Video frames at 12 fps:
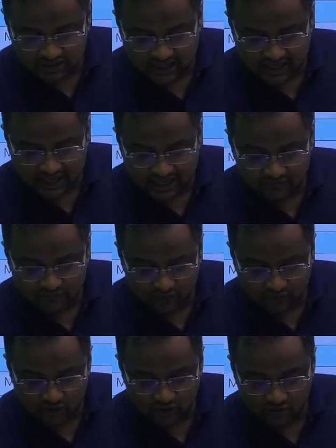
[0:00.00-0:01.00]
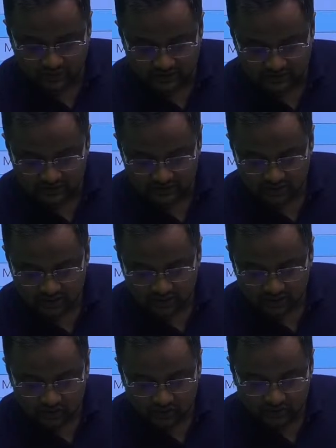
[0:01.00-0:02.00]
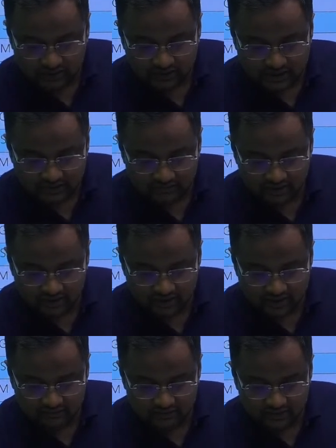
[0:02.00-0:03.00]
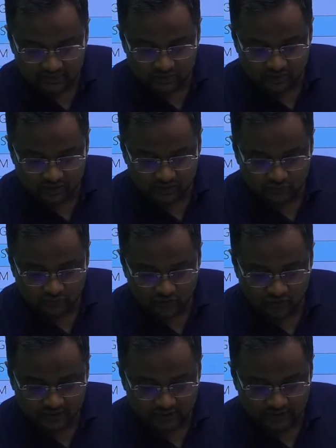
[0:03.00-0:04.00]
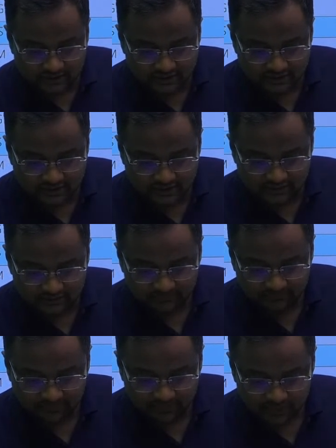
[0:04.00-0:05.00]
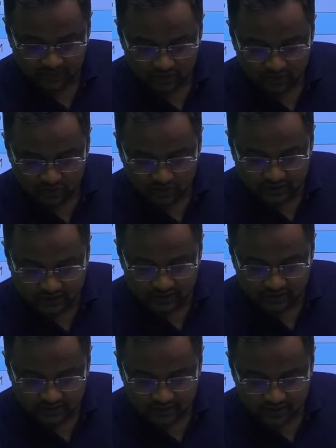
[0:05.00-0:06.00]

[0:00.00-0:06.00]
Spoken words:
and for always. You will never ever be going to forget the things then. Okay,